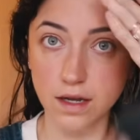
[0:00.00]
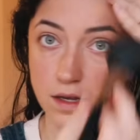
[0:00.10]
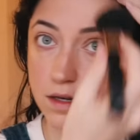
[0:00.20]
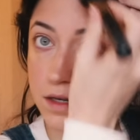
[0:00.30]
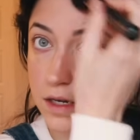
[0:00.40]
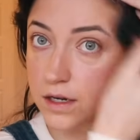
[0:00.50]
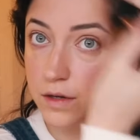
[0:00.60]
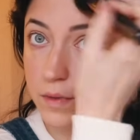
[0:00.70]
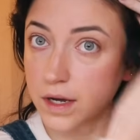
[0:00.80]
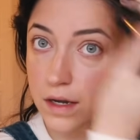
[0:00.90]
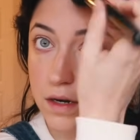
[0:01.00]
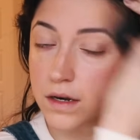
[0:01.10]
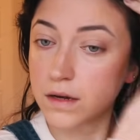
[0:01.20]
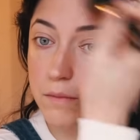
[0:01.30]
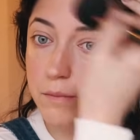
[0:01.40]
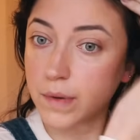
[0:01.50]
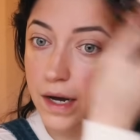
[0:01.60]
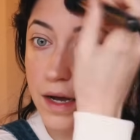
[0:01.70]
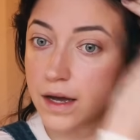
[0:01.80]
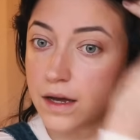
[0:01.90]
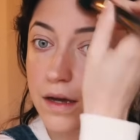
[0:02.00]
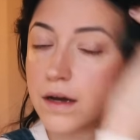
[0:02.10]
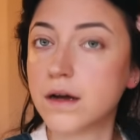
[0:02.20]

and get a new one, but